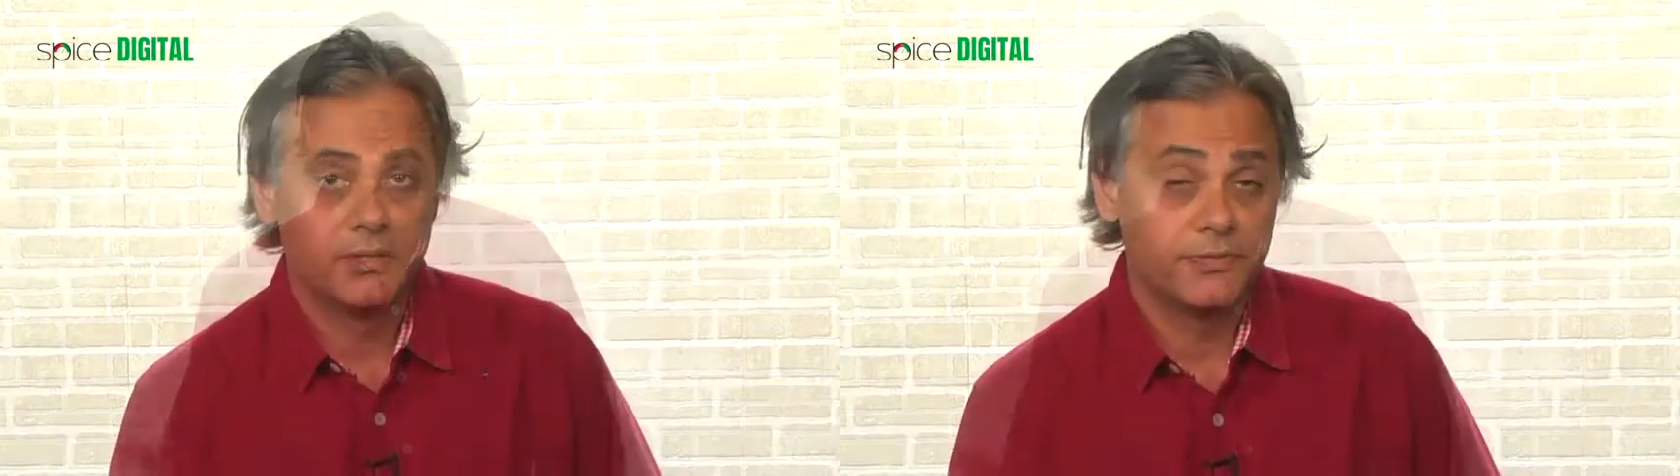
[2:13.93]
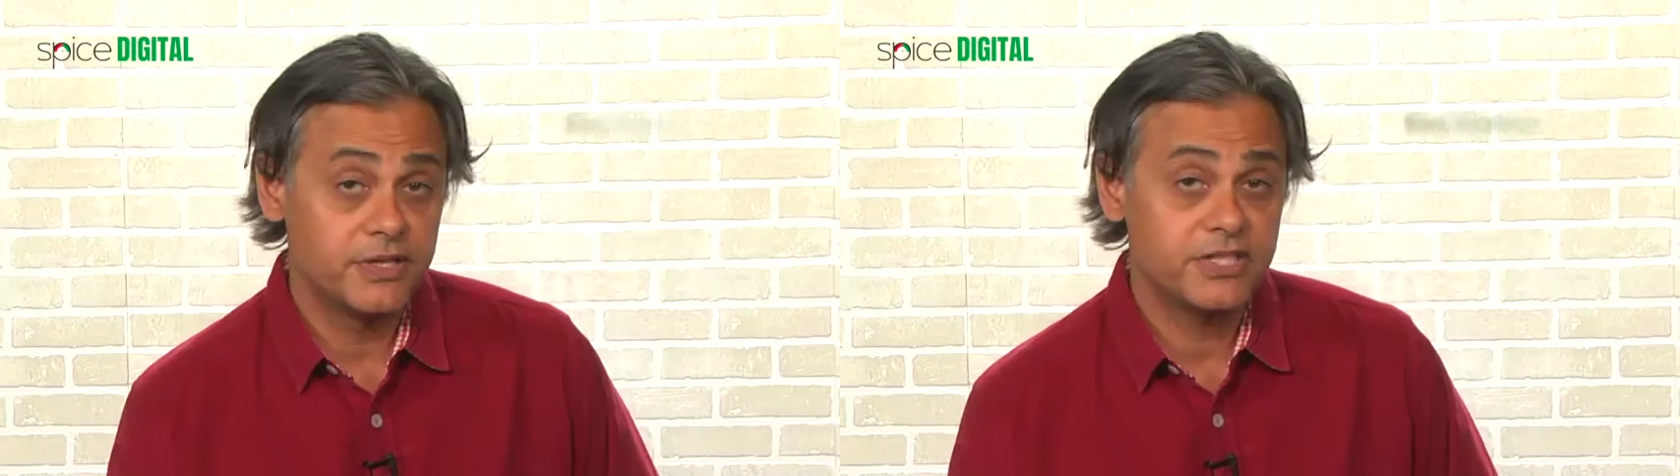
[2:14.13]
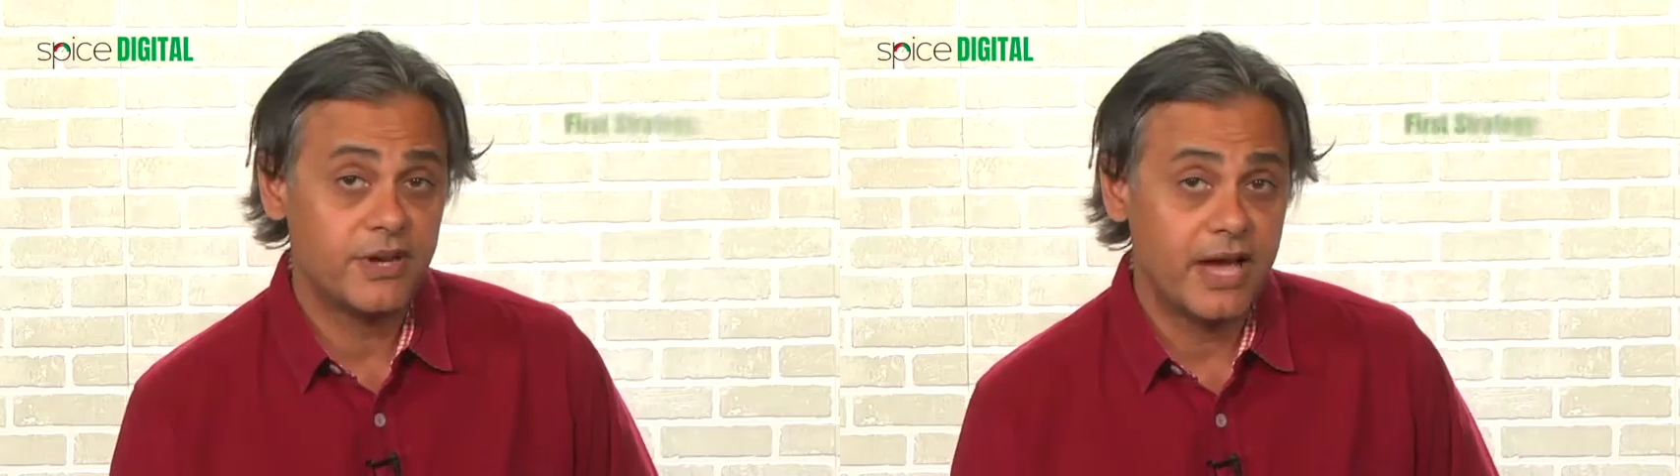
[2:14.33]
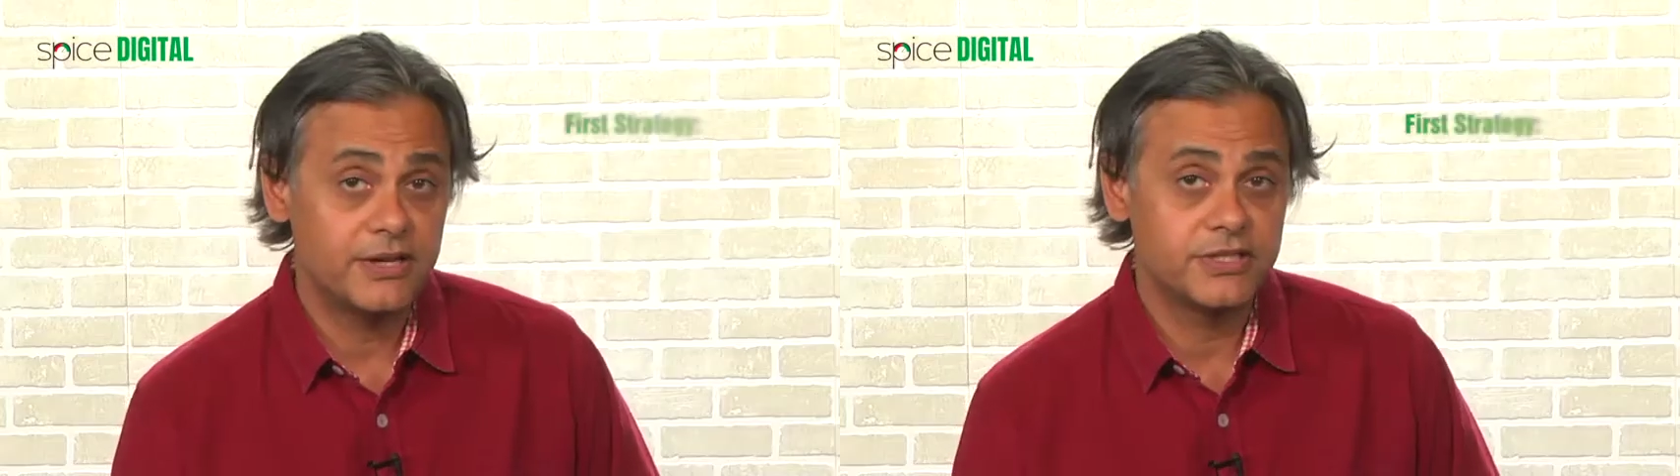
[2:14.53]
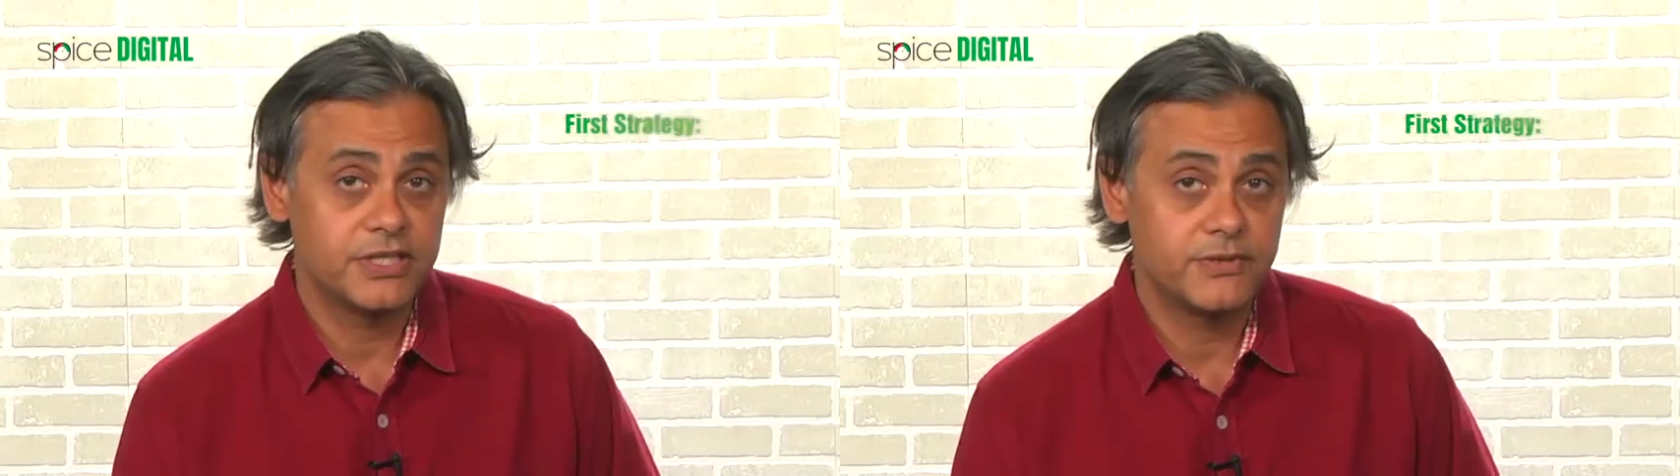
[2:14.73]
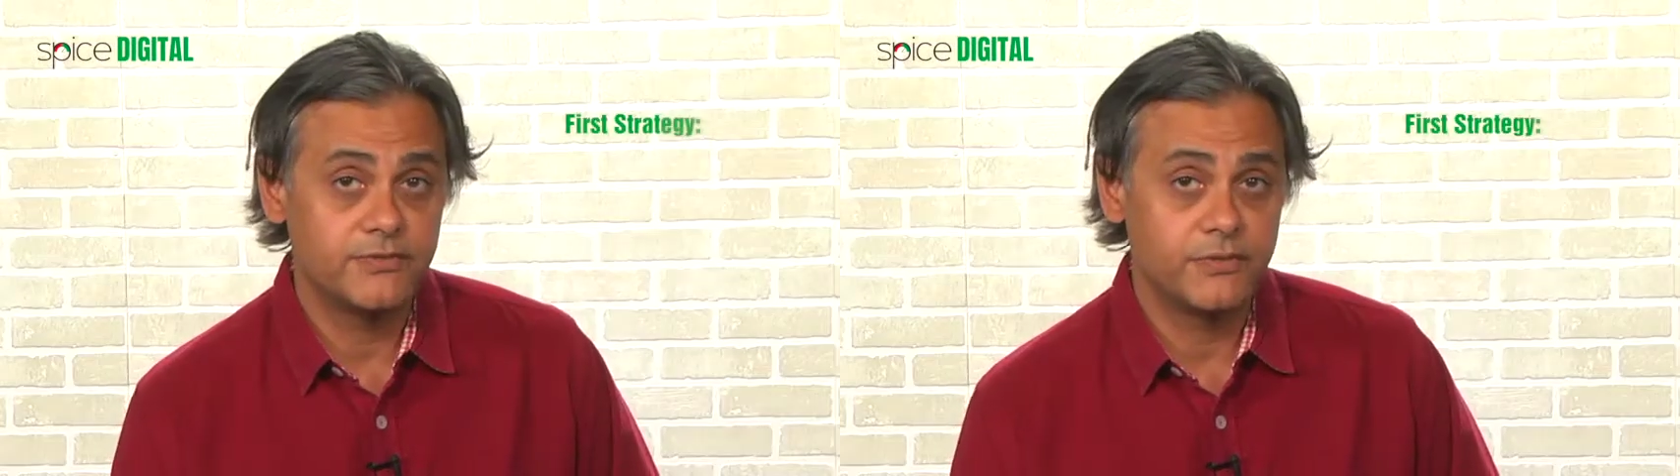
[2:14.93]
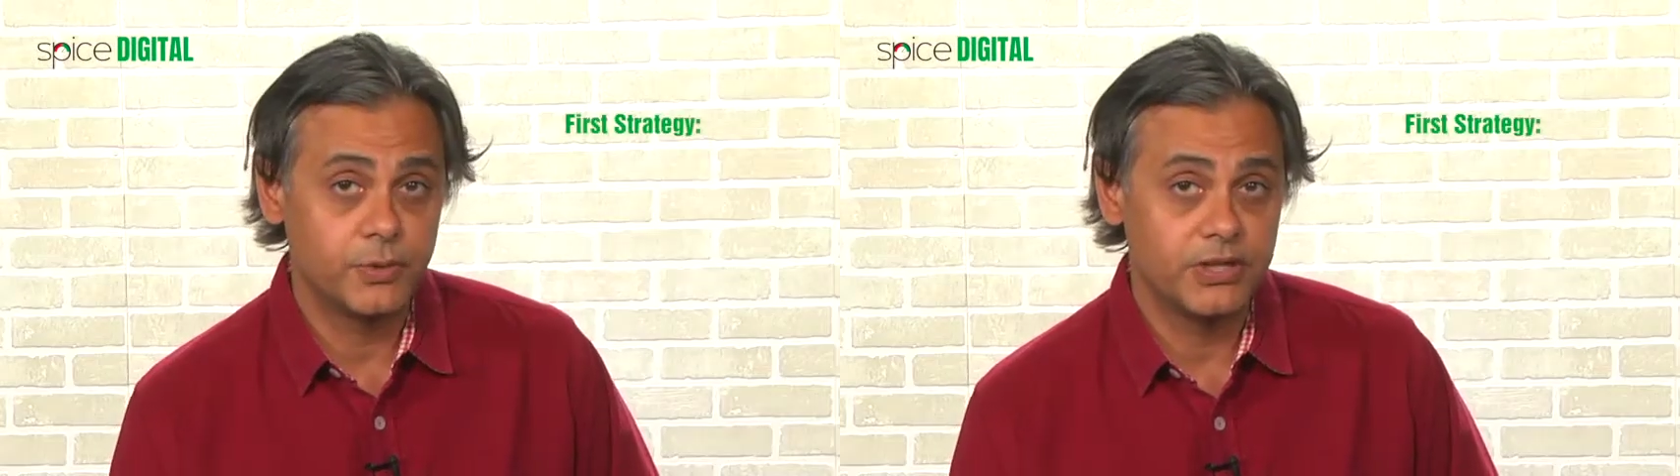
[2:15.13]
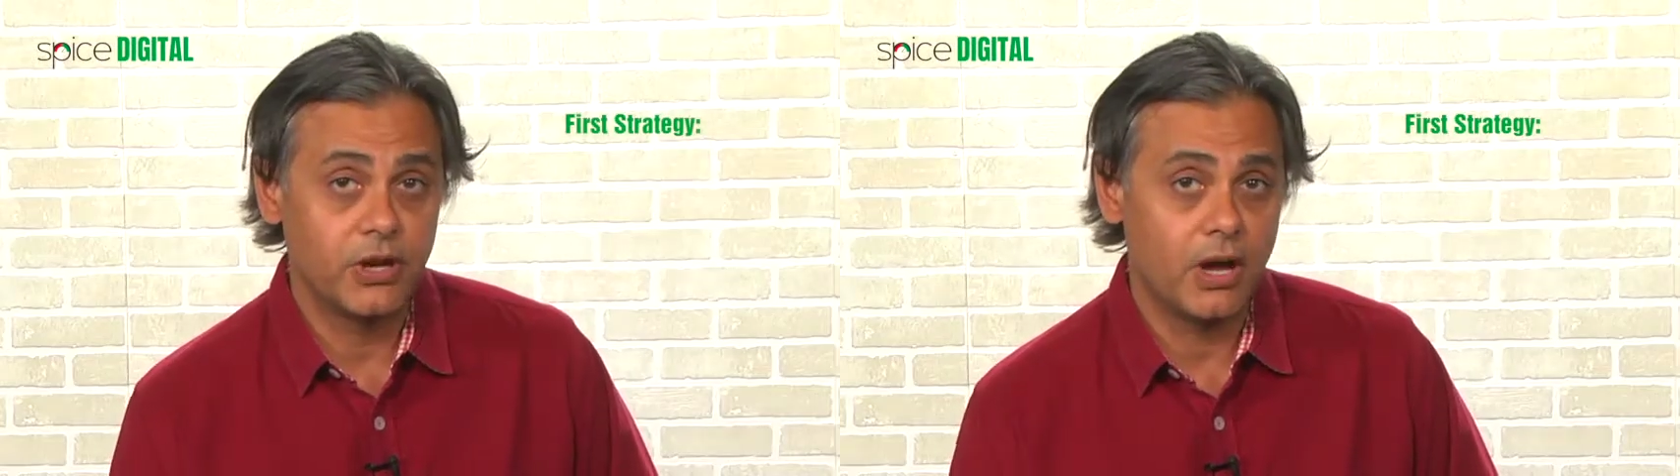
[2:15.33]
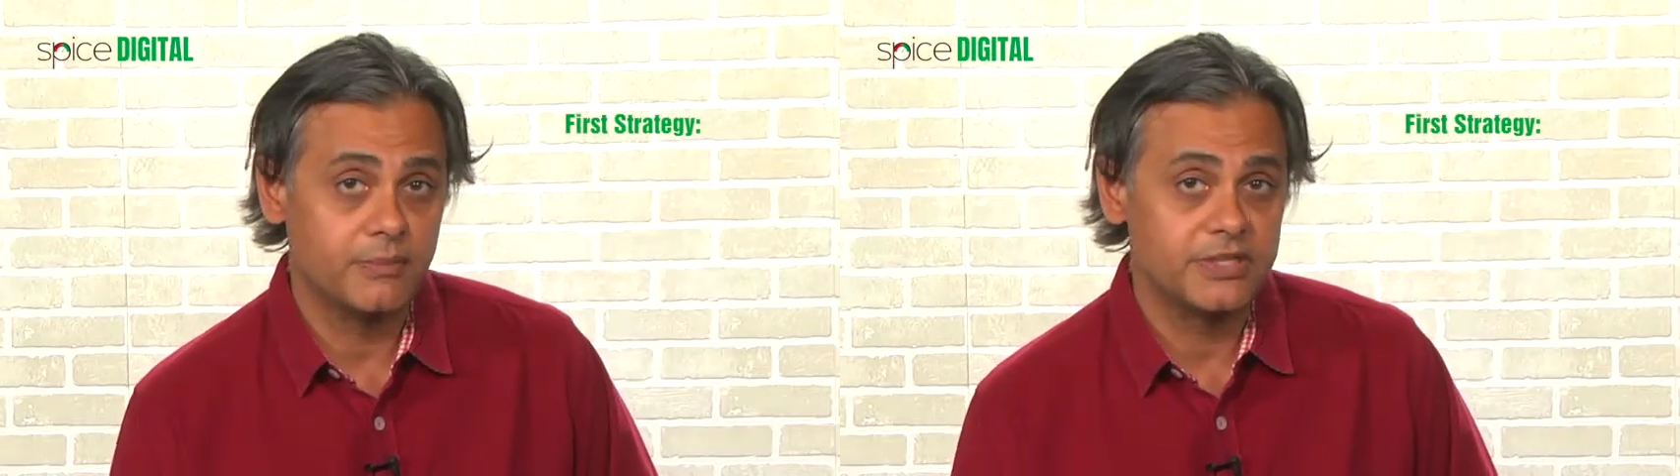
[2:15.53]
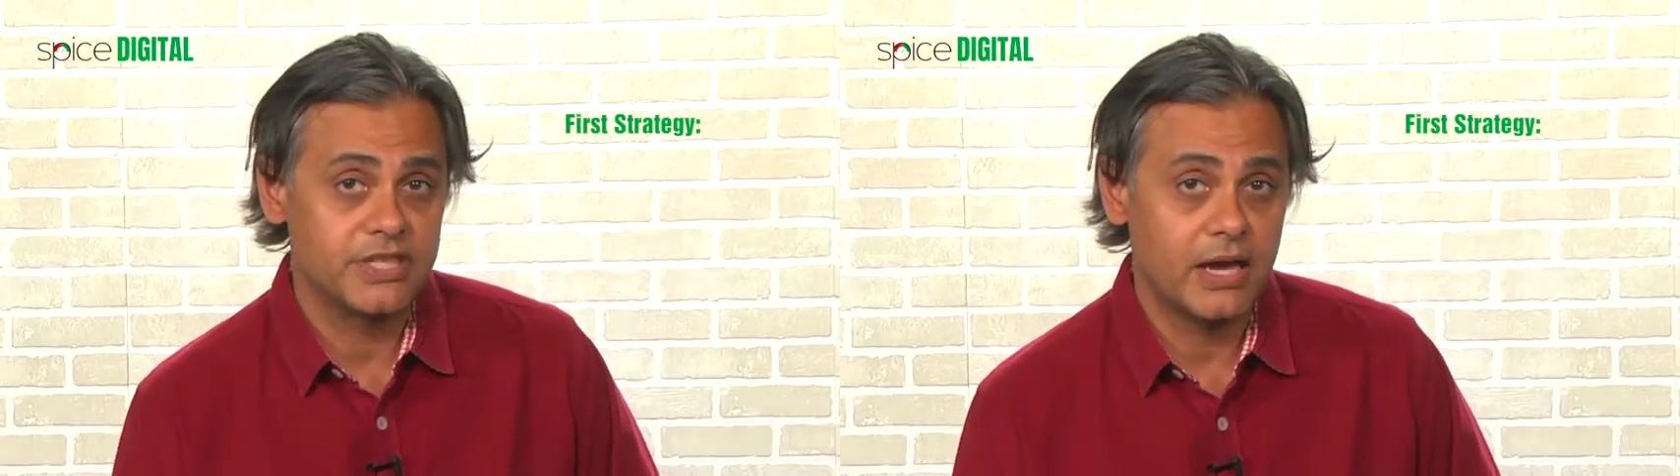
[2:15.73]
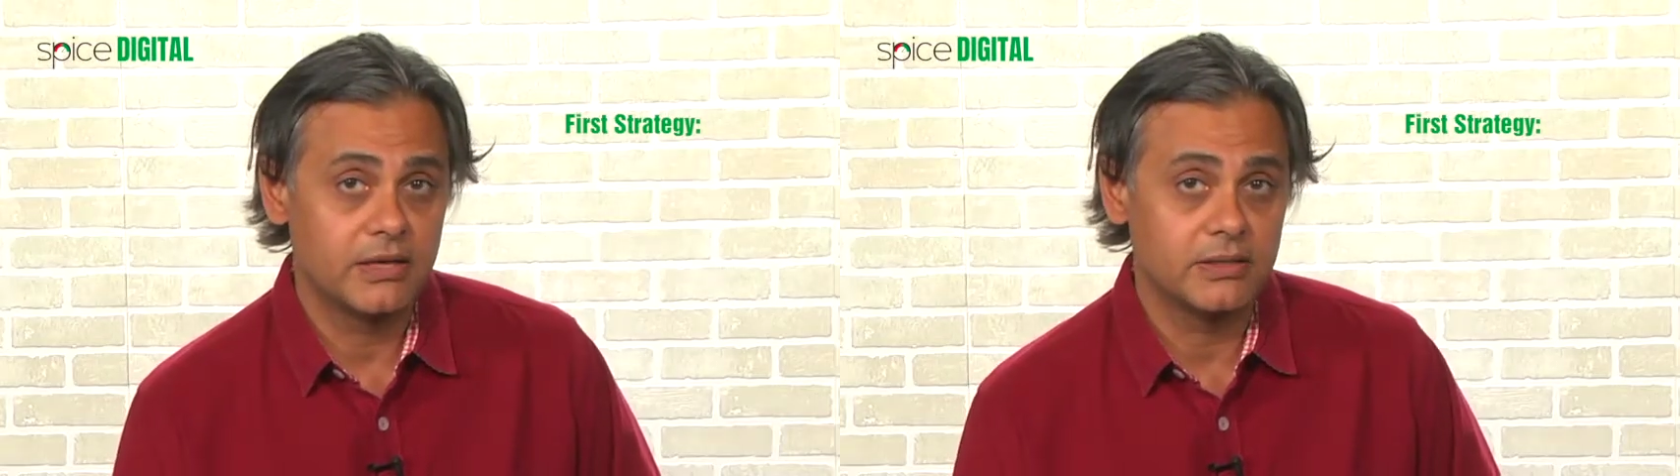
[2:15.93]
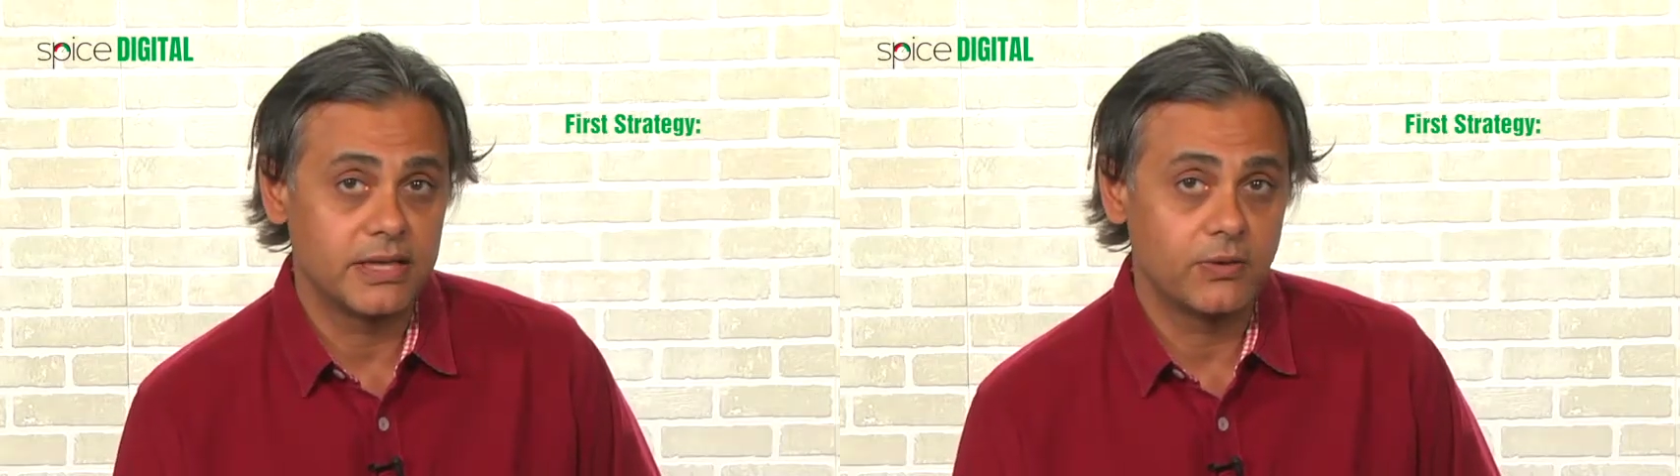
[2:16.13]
The first strategy within omnichannel